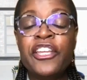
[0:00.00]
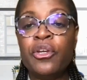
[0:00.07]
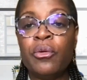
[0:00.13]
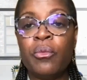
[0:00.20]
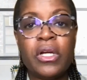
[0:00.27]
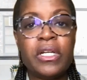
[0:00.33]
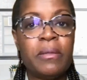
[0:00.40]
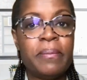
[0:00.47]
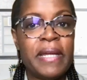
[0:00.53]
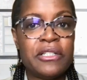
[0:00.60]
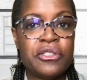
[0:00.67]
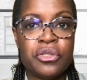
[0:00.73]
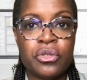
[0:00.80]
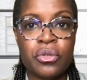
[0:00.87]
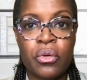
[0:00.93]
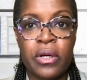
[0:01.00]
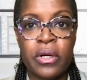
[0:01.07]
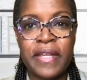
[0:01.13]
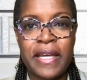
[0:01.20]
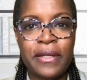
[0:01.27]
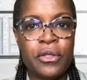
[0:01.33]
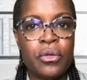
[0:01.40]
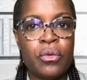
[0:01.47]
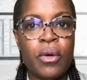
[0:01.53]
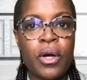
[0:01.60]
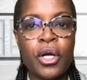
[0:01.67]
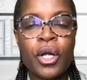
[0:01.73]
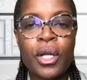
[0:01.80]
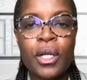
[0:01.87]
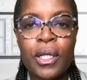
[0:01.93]
You want to make sure that you
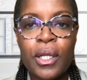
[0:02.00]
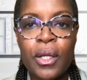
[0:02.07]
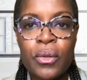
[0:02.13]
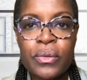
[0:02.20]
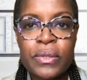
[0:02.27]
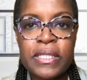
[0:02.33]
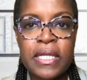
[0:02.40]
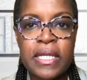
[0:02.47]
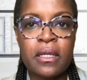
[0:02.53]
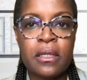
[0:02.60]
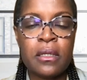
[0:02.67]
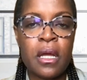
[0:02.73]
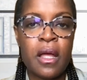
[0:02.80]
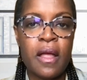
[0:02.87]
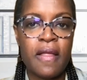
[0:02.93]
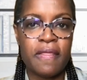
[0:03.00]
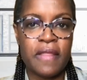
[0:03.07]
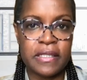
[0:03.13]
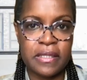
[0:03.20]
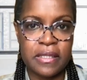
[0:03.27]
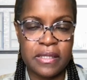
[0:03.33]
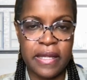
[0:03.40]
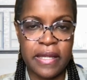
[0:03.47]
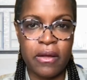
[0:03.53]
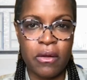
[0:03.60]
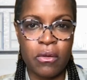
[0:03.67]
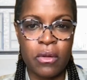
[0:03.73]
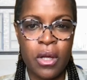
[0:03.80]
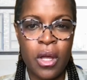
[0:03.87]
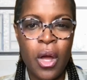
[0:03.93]
are closing the
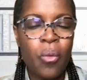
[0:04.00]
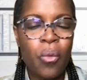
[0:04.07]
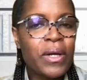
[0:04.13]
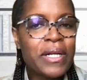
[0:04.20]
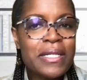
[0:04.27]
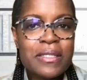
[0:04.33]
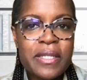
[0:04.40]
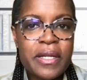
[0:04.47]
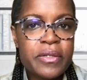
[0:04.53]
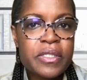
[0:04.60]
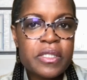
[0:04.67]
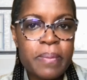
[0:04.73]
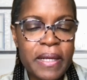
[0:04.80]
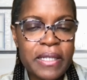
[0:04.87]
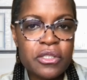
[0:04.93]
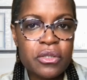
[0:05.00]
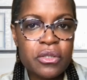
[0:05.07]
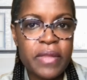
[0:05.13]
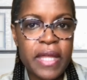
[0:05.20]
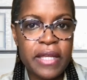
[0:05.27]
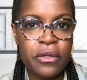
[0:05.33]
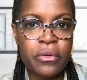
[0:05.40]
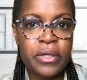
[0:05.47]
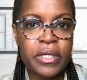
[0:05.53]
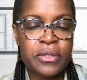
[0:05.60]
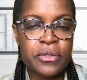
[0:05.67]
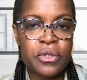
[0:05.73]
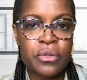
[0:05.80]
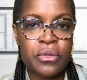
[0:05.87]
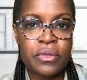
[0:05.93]
sale. What is there special that you
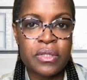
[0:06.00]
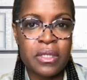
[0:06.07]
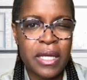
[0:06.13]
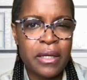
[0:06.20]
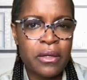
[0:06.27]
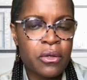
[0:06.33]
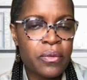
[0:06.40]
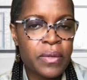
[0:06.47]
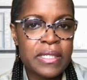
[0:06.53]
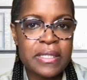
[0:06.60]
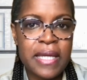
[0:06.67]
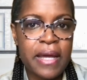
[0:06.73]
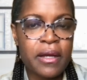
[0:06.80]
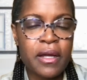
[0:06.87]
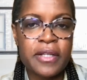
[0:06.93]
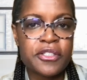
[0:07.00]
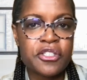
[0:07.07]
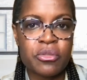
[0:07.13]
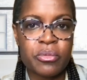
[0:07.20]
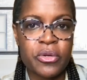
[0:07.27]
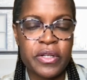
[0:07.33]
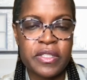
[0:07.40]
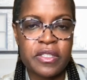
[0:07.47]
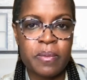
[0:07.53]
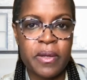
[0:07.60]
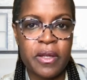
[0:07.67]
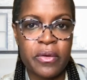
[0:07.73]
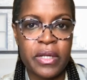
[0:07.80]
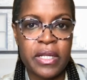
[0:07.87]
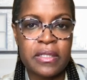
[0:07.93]
can do to increase that customer
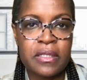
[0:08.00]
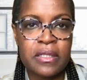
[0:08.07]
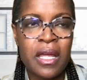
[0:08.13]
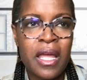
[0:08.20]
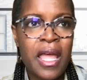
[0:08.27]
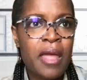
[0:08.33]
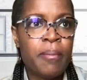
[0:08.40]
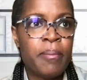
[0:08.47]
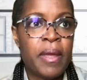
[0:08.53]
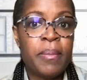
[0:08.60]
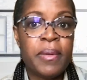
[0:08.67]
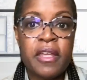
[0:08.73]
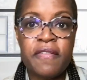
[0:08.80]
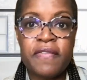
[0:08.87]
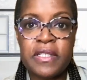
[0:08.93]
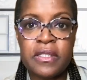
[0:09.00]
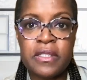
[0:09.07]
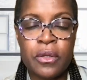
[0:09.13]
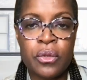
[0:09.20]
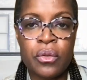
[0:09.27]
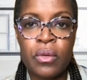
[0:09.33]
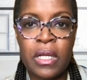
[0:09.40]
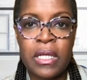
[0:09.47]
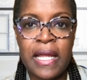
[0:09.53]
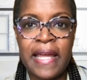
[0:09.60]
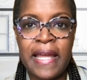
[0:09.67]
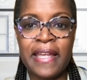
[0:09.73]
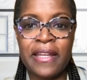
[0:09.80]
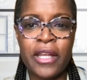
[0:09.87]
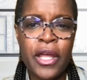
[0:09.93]
experience? Maybe if it's a new
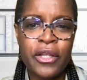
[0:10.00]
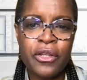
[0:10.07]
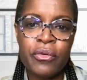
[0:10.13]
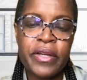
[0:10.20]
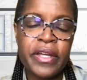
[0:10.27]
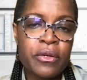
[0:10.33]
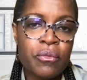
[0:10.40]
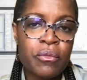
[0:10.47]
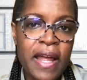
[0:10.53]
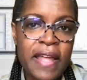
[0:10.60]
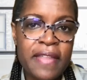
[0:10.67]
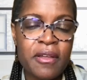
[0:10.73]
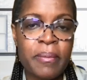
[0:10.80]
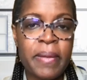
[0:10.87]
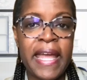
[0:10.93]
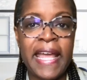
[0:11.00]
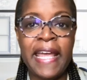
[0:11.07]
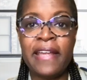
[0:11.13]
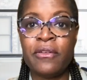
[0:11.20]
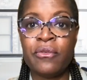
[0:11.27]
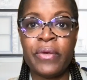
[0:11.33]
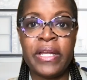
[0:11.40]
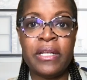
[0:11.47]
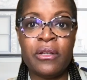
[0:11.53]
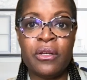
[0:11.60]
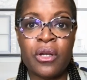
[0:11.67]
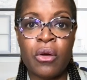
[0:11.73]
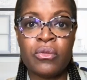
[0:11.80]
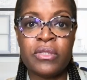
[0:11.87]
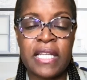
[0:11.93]
client, you can write them a handwritten
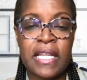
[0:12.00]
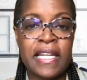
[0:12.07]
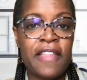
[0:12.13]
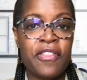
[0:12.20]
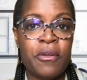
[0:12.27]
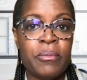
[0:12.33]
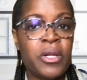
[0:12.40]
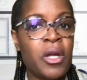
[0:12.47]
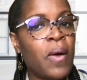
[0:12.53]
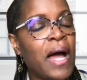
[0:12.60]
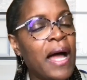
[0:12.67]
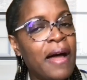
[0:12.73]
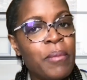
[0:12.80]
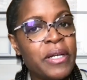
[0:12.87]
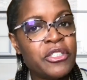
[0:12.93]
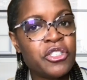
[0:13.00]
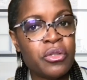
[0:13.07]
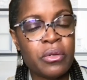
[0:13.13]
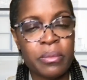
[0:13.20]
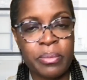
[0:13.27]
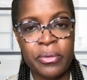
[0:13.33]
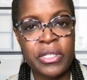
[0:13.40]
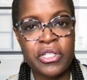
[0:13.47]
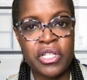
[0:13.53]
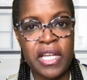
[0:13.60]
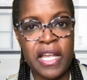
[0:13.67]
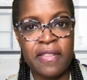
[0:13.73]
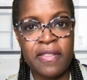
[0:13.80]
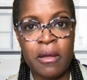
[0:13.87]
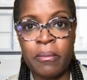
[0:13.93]
note to let them know how much you
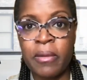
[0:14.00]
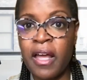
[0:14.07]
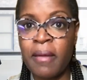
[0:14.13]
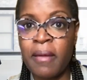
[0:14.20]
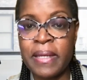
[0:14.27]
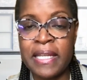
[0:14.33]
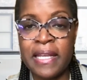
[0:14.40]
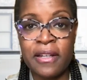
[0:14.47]
appreciate them coming